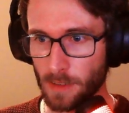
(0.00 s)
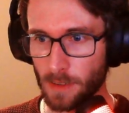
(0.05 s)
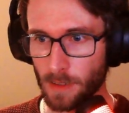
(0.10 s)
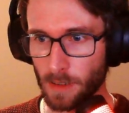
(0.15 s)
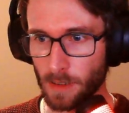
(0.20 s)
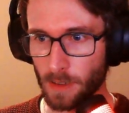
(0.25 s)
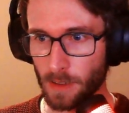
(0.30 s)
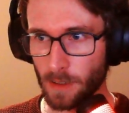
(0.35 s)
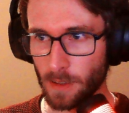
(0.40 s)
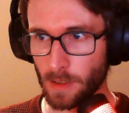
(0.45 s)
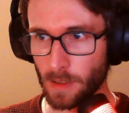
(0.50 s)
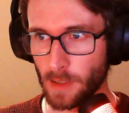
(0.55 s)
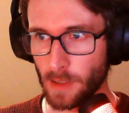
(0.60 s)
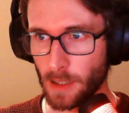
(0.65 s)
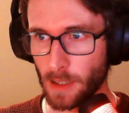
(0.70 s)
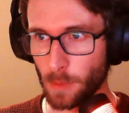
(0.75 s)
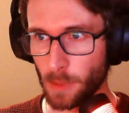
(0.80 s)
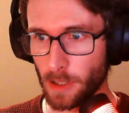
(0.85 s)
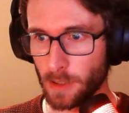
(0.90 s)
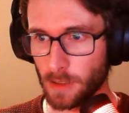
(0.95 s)

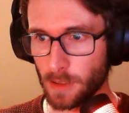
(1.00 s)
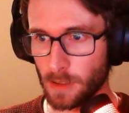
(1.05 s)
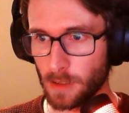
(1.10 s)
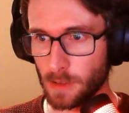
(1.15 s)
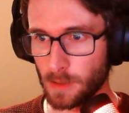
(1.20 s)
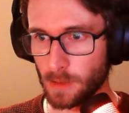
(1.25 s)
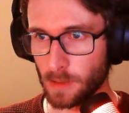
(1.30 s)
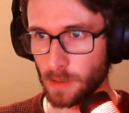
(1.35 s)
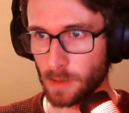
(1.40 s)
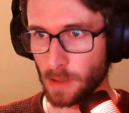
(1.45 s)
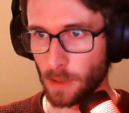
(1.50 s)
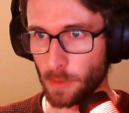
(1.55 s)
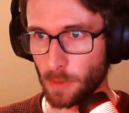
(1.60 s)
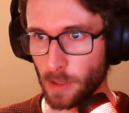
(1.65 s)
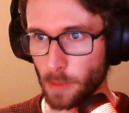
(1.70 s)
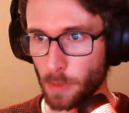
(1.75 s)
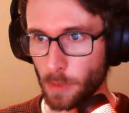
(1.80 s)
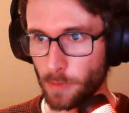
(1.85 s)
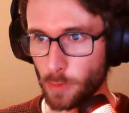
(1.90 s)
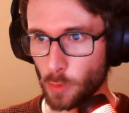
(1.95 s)
I'm
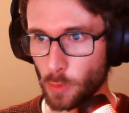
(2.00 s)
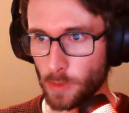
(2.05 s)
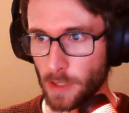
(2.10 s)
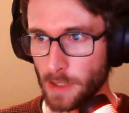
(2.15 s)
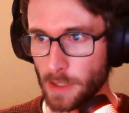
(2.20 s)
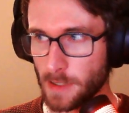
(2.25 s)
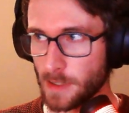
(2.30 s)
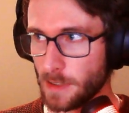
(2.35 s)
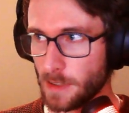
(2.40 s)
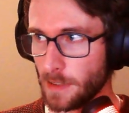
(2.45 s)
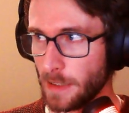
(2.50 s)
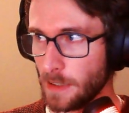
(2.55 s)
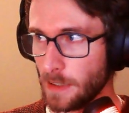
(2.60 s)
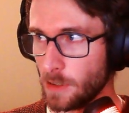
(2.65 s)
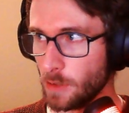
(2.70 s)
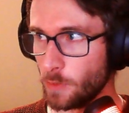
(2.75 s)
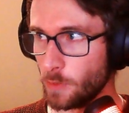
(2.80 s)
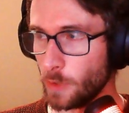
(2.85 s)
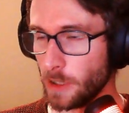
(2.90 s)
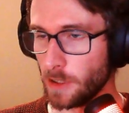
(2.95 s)
a few days late
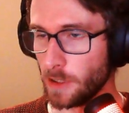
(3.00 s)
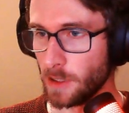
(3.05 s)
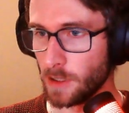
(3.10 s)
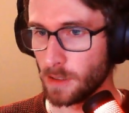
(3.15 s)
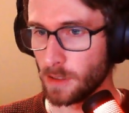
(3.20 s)
of reading.